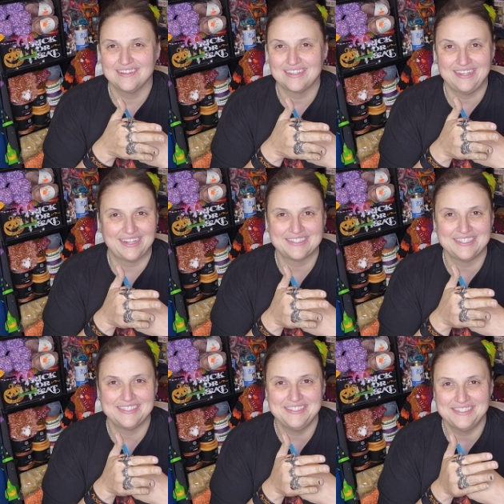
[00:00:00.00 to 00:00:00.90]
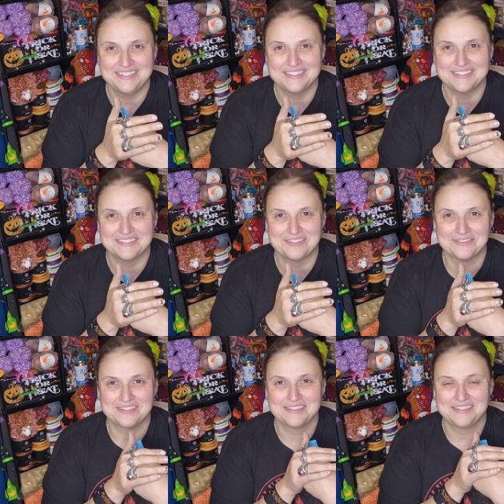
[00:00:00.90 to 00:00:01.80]
connected
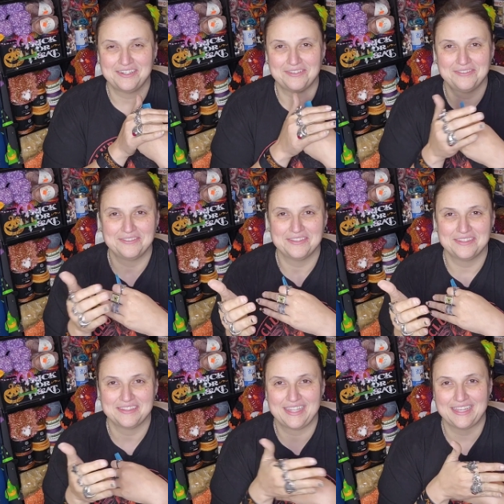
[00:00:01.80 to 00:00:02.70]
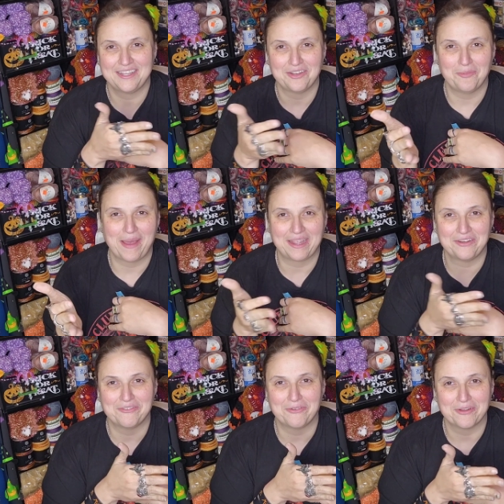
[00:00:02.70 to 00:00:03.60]
so you know they can go back
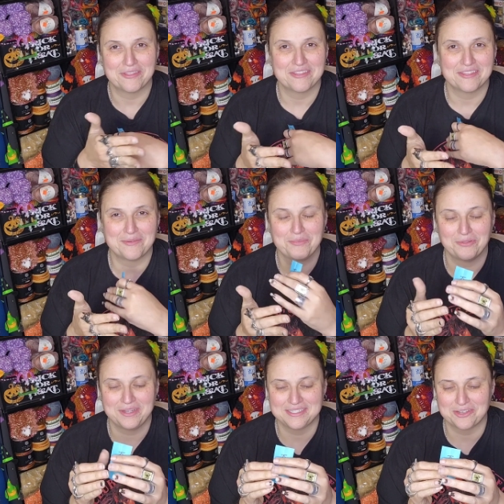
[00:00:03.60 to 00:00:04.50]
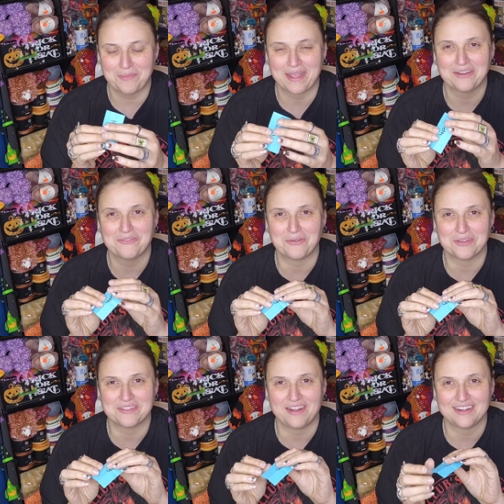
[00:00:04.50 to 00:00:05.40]
and forth, the employees go back and
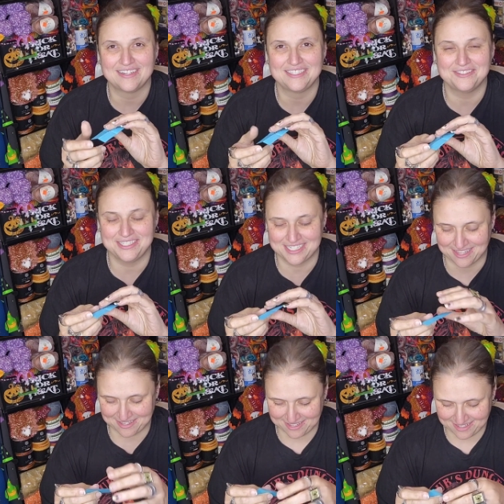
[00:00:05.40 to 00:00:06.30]
forth talking to each other.